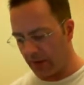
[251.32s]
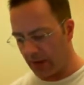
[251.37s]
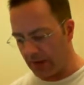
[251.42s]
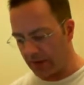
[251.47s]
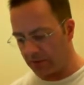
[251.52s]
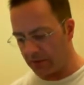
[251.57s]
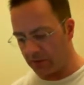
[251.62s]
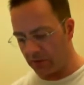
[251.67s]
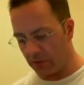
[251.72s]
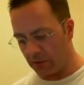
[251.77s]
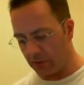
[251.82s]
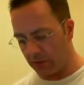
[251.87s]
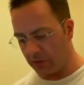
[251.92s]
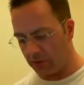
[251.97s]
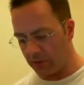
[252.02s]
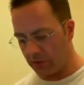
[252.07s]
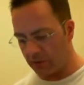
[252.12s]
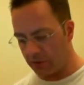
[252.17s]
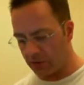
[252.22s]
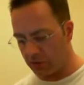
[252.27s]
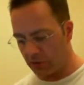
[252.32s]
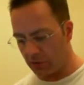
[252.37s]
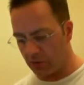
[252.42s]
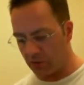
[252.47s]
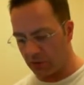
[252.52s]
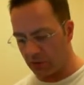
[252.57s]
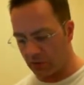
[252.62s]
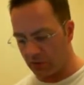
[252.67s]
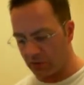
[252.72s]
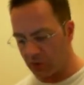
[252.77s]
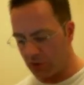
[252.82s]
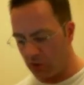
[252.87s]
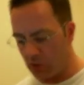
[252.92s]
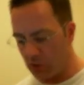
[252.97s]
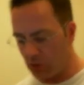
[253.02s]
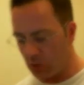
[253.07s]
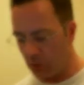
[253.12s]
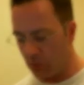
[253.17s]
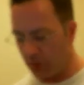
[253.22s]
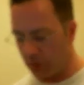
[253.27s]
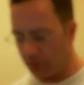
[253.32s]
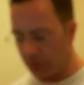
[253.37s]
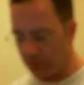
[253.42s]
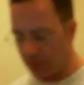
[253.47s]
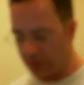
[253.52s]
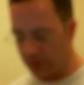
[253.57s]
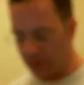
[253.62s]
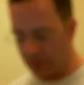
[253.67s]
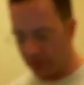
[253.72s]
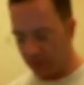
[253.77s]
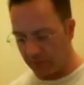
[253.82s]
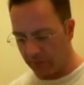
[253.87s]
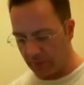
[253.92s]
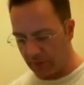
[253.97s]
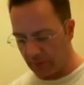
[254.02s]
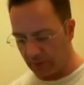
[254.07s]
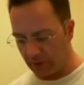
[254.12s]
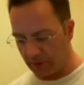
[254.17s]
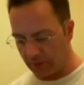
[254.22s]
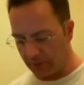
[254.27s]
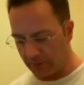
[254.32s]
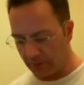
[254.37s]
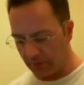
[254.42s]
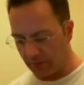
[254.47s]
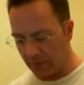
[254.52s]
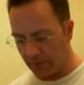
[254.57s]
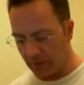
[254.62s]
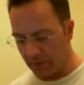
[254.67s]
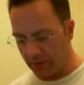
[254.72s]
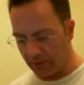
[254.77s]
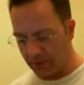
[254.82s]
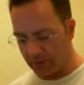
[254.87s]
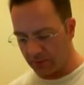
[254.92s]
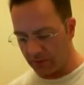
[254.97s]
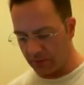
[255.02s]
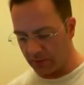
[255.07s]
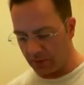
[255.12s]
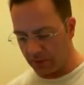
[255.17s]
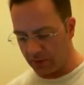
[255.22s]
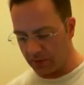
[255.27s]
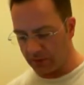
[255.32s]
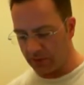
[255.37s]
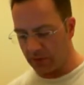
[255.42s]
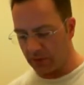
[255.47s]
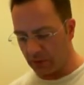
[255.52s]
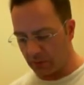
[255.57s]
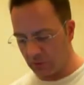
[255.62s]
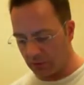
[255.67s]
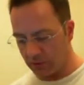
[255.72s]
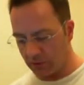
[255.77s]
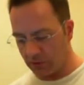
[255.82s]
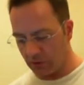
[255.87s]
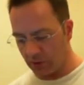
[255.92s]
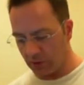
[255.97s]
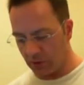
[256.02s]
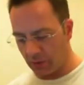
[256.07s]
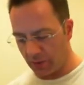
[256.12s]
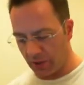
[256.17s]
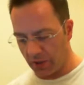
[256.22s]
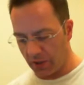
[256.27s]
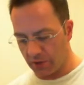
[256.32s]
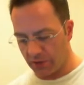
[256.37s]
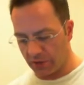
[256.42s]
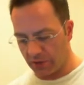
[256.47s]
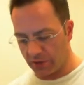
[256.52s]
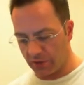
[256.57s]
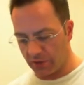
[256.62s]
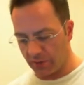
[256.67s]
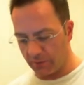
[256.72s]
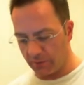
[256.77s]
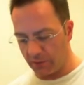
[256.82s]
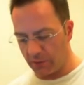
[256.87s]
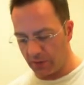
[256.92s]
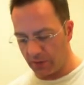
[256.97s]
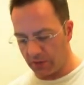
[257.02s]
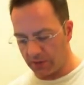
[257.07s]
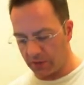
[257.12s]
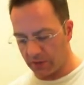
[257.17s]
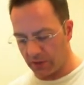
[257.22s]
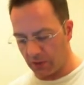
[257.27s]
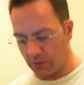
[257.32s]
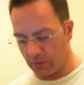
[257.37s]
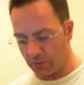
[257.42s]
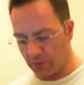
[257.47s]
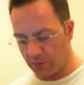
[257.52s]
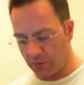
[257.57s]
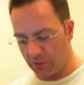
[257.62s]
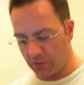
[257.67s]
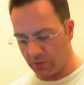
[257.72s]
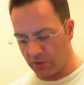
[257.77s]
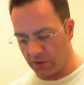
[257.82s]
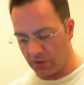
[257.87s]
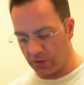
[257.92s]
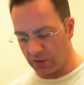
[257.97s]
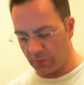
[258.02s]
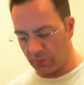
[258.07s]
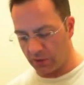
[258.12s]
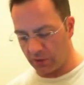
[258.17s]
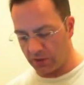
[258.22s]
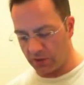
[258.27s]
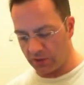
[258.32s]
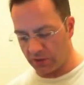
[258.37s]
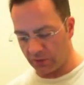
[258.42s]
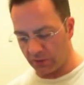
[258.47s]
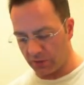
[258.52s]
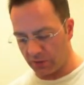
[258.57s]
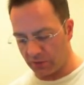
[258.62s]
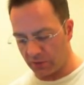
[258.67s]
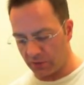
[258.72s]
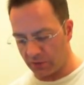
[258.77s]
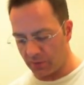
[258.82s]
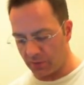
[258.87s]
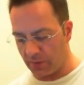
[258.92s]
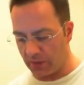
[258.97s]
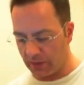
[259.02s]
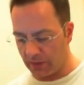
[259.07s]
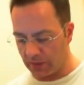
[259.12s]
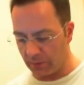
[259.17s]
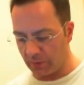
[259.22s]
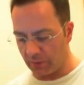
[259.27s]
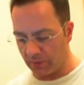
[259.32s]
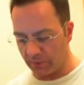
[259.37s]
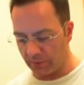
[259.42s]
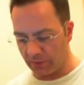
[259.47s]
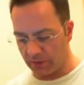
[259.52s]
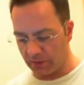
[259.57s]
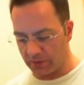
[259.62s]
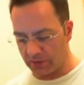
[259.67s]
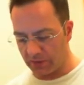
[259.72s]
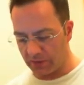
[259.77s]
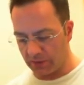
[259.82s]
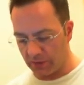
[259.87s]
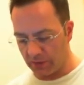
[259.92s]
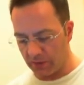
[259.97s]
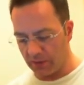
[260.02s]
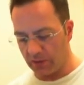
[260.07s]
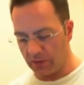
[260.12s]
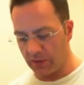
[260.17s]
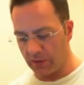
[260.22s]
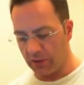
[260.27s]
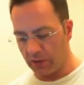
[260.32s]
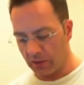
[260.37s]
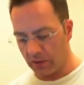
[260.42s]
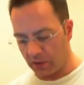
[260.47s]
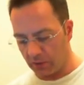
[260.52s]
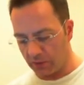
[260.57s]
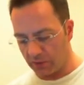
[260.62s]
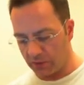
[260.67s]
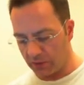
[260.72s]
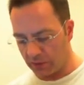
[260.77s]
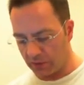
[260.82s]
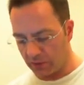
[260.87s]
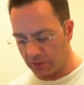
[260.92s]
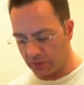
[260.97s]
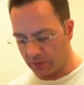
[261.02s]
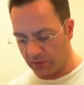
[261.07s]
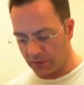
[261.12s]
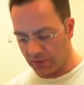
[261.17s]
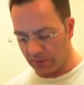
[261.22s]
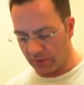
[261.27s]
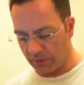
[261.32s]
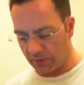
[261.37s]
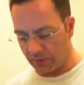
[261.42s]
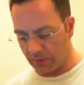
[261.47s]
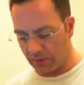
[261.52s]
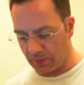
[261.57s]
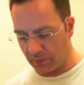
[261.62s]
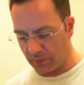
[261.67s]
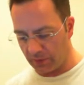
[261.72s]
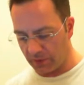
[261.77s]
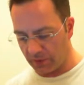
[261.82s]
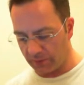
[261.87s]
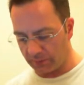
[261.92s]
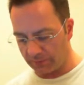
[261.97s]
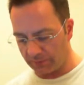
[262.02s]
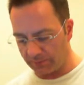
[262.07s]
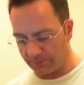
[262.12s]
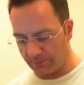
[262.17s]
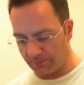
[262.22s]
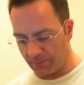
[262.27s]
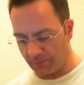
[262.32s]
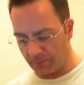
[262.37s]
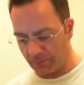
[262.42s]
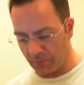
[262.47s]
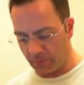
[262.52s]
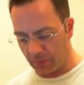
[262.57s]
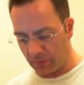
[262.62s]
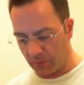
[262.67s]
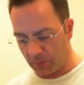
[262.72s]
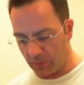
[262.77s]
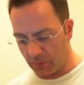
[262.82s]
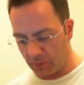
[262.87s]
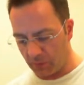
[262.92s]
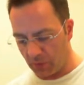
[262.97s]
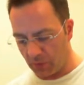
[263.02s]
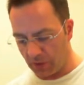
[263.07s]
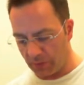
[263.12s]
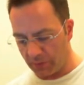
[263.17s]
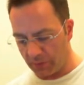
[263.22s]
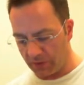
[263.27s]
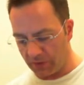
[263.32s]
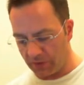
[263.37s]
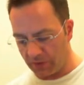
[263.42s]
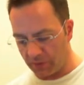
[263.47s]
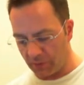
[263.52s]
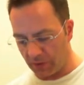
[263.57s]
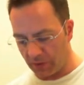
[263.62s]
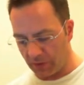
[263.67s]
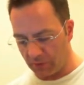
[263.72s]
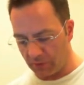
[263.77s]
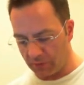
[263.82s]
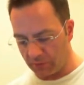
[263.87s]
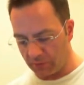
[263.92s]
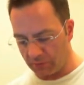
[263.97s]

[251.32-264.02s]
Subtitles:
asked to London talks while on visit to family. So in a secret London location, a few days ago, 2 senior British officials met a Libyan fixer close to Colonel Gaddafi's family. Mohammed Ismail